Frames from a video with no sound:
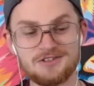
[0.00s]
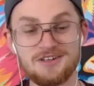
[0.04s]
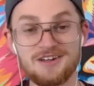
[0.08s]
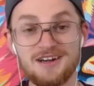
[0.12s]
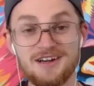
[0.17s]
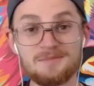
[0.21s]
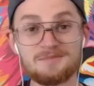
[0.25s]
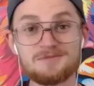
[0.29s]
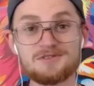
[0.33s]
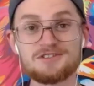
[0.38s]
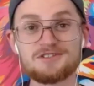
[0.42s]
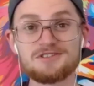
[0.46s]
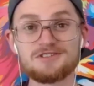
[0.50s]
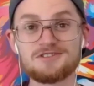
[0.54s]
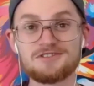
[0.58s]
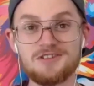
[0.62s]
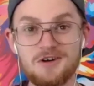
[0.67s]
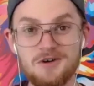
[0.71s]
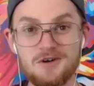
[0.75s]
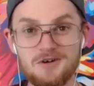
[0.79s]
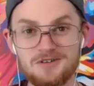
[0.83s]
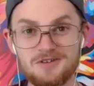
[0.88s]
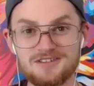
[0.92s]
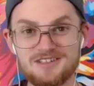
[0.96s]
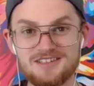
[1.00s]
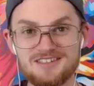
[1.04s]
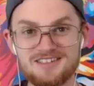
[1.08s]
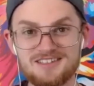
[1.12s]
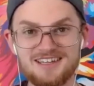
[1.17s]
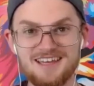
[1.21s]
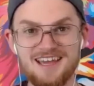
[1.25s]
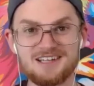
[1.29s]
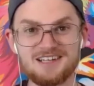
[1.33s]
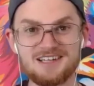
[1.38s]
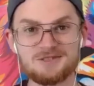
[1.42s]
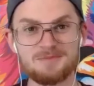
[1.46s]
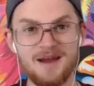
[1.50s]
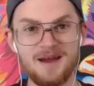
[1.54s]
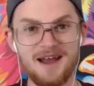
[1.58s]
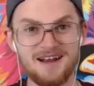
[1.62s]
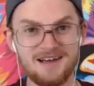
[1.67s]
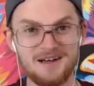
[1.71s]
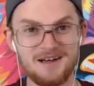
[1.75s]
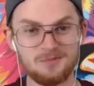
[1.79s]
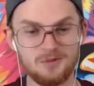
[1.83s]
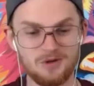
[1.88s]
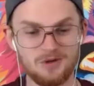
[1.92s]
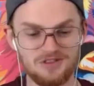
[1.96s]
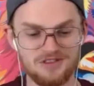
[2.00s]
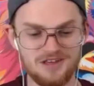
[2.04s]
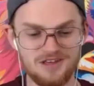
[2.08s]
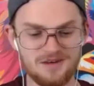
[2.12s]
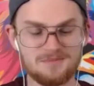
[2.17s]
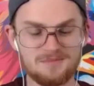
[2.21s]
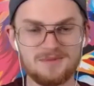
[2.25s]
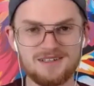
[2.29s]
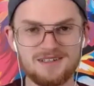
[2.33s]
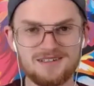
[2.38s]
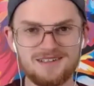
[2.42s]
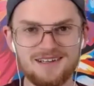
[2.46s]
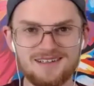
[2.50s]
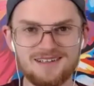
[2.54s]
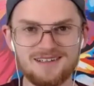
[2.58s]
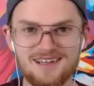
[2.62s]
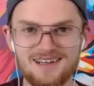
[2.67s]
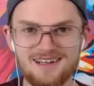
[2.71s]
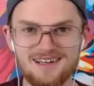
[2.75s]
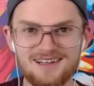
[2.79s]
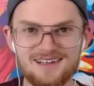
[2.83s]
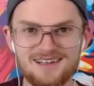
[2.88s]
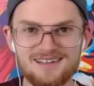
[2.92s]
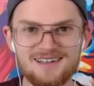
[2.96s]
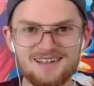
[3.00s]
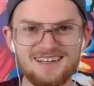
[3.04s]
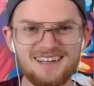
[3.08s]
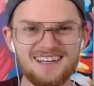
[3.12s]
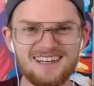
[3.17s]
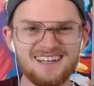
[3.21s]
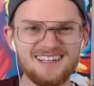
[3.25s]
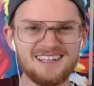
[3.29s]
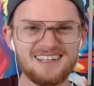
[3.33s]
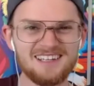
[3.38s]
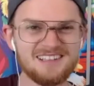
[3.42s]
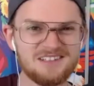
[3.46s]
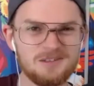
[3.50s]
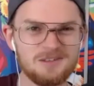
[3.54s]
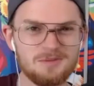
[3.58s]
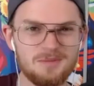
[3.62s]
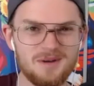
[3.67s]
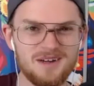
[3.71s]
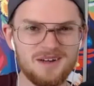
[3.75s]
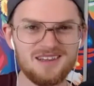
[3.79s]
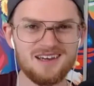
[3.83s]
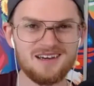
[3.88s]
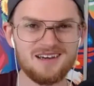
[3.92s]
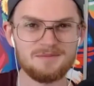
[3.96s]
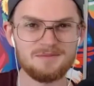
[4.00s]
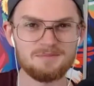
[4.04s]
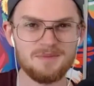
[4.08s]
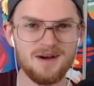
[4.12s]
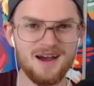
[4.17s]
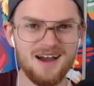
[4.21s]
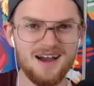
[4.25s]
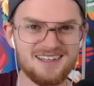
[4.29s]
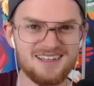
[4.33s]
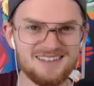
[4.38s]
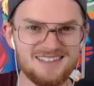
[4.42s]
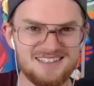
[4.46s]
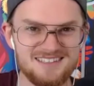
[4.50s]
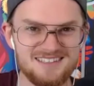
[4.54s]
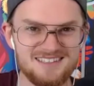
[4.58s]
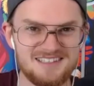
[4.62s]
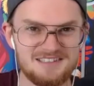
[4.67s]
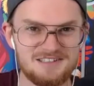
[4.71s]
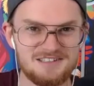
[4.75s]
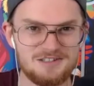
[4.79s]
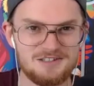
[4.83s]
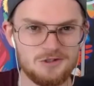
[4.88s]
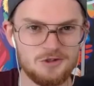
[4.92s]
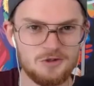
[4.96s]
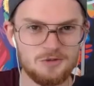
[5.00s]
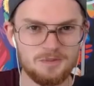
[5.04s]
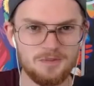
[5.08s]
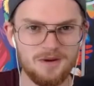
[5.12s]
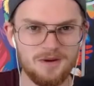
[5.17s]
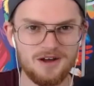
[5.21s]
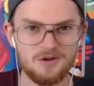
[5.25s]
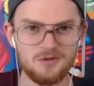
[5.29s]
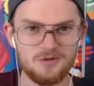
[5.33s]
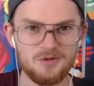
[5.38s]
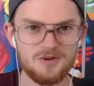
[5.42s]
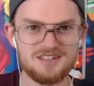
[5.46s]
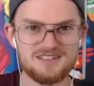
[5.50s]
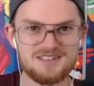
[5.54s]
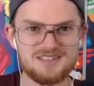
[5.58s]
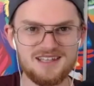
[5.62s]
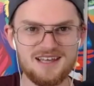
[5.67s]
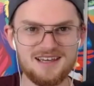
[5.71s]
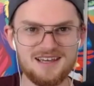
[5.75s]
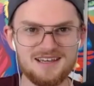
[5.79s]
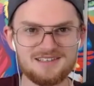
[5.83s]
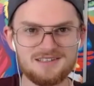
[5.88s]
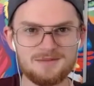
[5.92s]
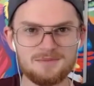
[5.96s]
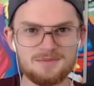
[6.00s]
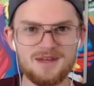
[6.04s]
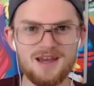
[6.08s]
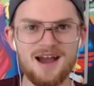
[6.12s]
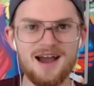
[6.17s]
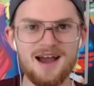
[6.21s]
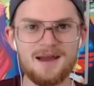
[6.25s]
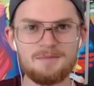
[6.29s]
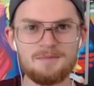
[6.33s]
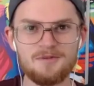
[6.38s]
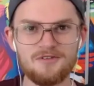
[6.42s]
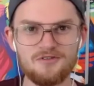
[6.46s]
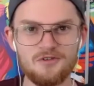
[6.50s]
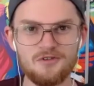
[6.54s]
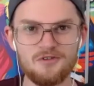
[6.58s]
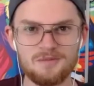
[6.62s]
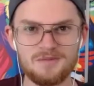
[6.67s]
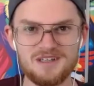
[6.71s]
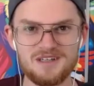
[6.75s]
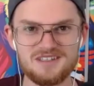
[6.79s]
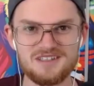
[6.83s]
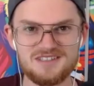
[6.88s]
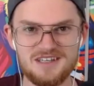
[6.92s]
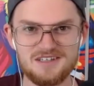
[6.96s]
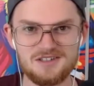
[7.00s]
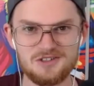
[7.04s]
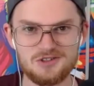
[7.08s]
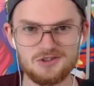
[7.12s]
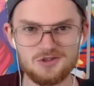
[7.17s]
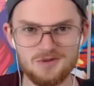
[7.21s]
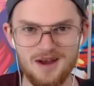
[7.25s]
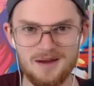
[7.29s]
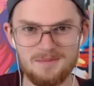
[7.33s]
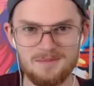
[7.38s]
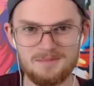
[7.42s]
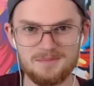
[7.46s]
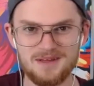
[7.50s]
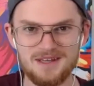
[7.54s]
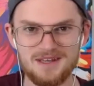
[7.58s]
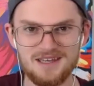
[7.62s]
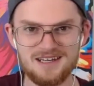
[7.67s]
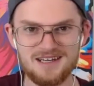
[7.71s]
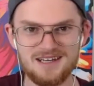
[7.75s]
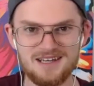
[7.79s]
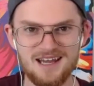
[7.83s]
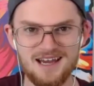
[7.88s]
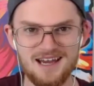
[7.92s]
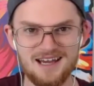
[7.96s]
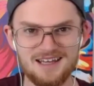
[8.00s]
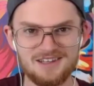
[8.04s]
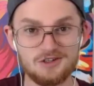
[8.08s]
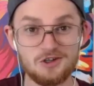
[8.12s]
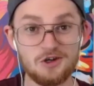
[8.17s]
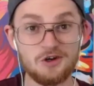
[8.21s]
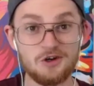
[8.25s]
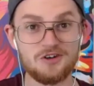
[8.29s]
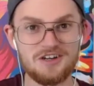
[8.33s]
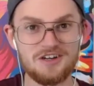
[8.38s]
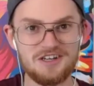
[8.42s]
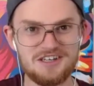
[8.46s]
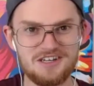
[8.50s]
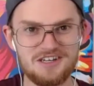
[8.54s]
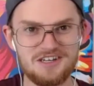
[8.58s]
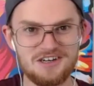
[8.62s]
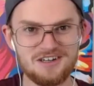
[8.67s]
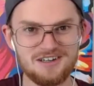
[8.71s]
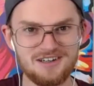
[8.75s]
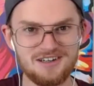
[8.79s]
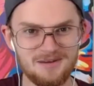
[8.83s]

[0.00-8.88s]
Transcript: And I'm stoked to catch back up with him and kind of get a little bit of the behind the scenes scoop on what it's like to be a high performing sales rep in the current year.